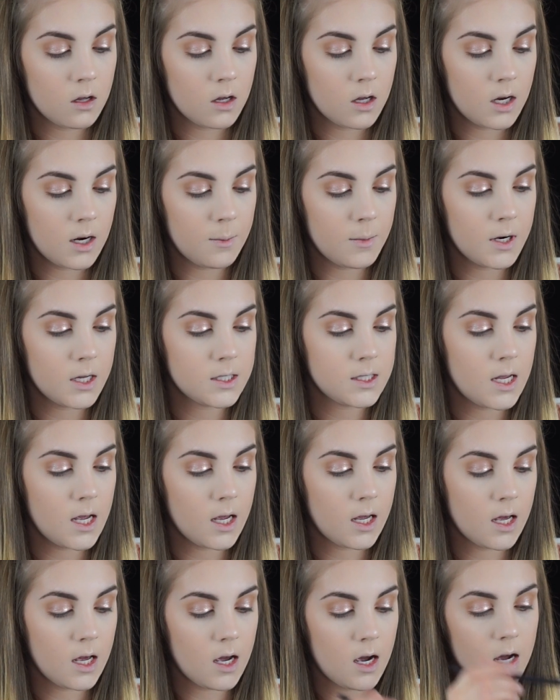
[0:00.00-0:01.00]
And I'm going to
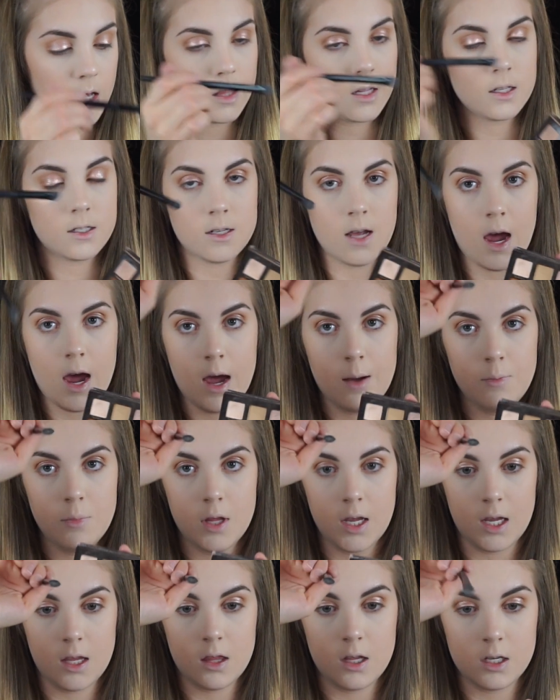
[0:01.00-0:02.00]
take it on the top,
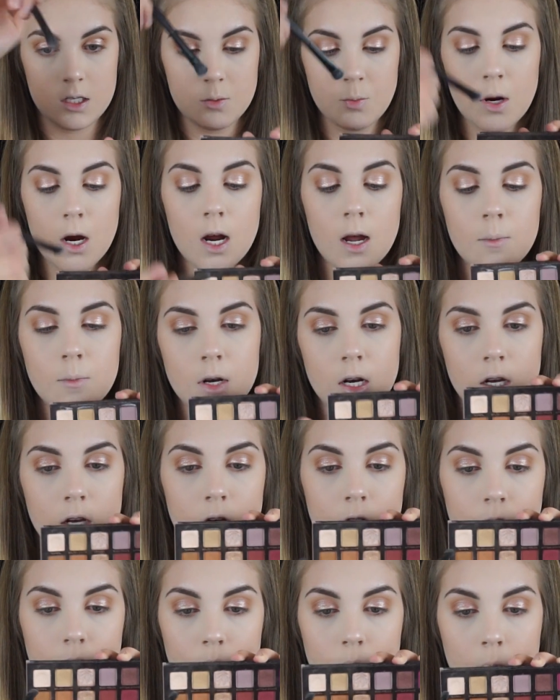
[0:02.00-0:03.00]
like this part. I'm going to
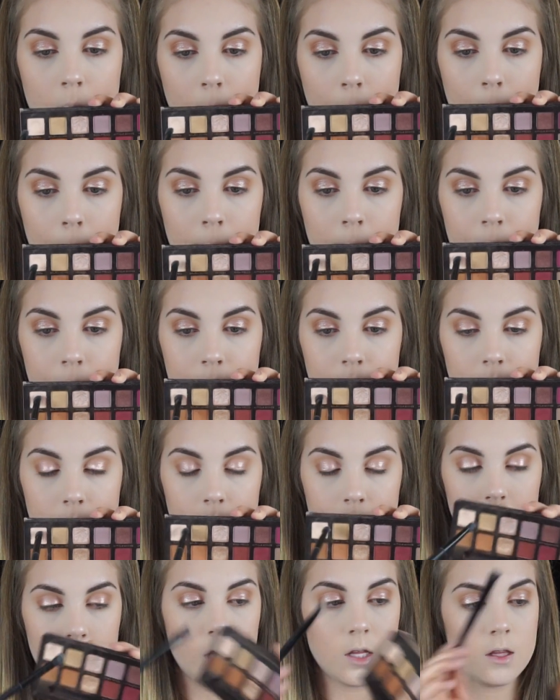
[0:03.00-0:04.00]
go
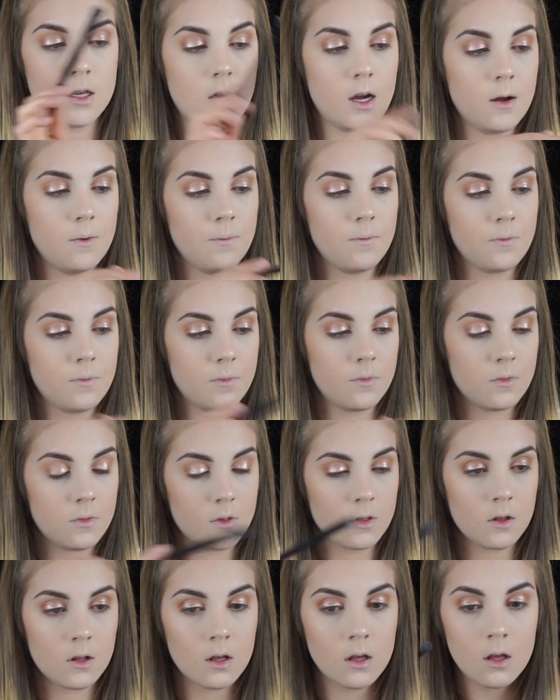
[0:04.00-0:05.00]
right there.
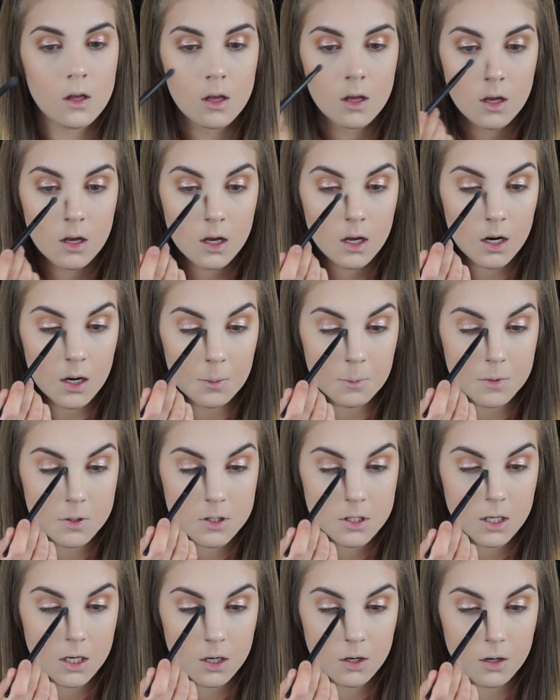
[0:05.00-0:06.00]
And I'm
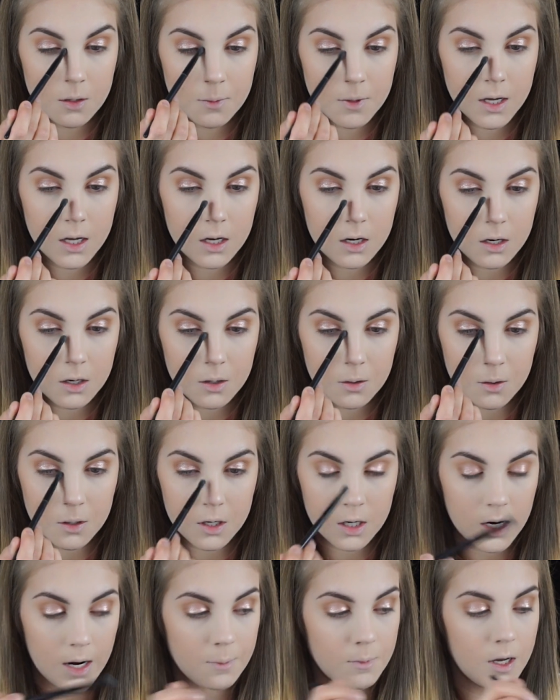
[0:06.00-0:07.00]
just going to go in my inner
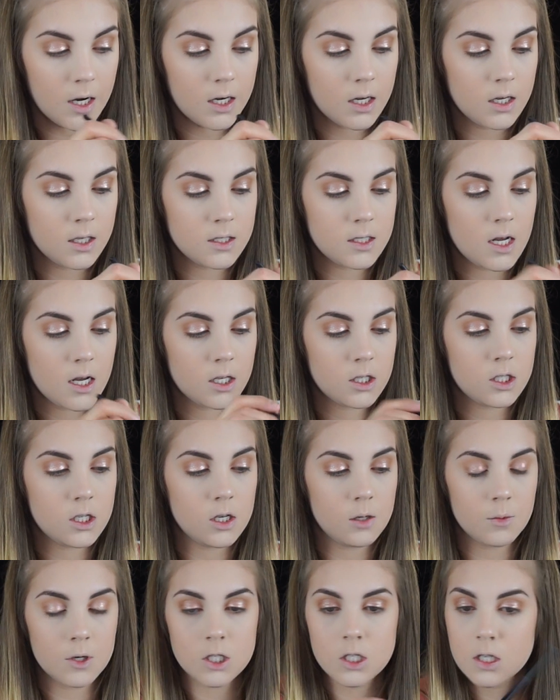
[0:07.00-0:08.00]
corner. I'm not going to take
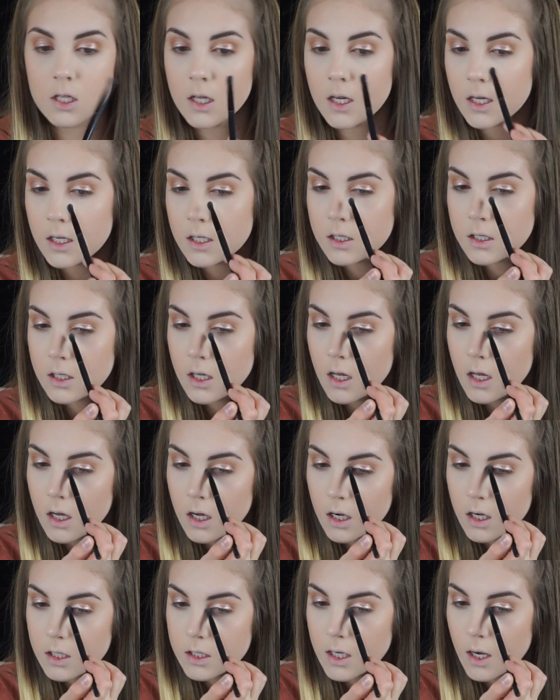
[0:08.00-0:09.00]
too much of this
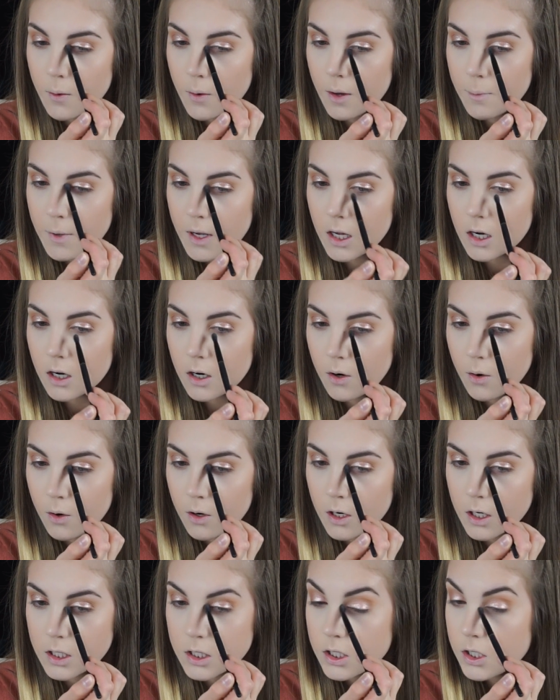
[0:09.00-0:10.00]
because I want my inner
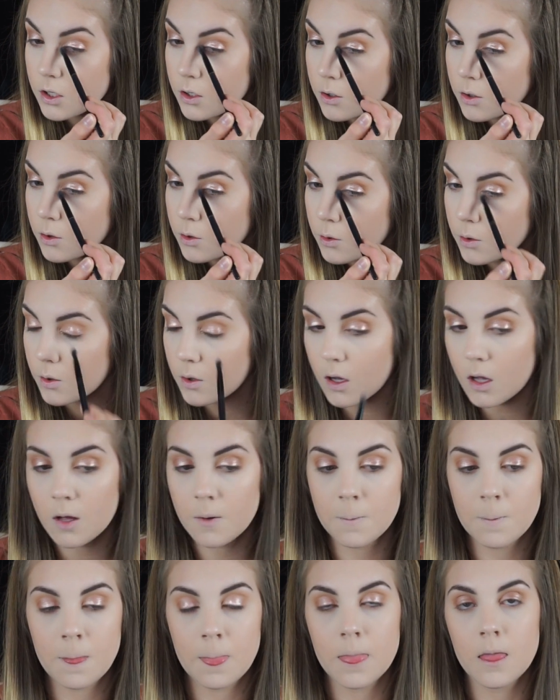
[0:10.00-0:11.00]
corner to
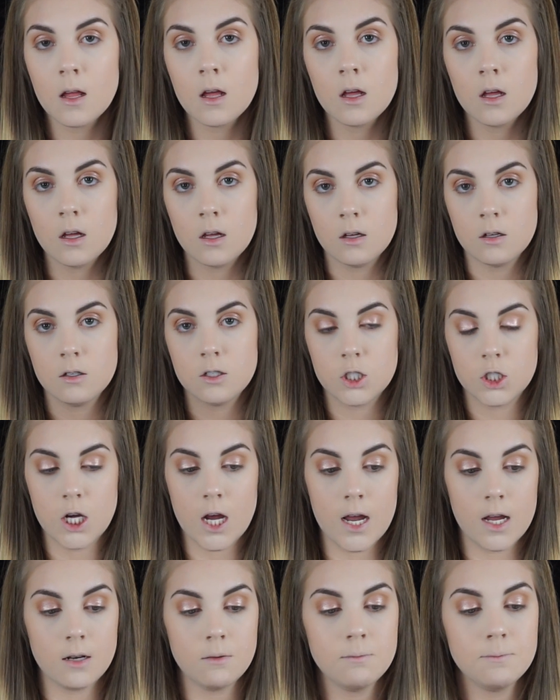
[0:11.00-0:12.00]

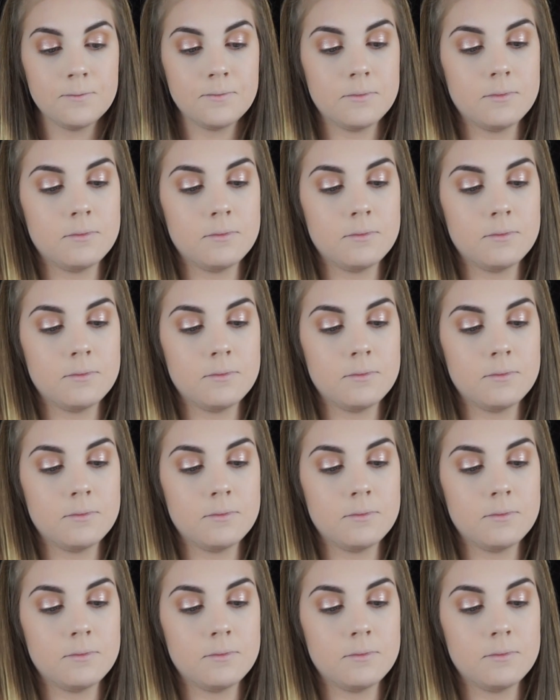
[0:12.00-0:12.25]
shine.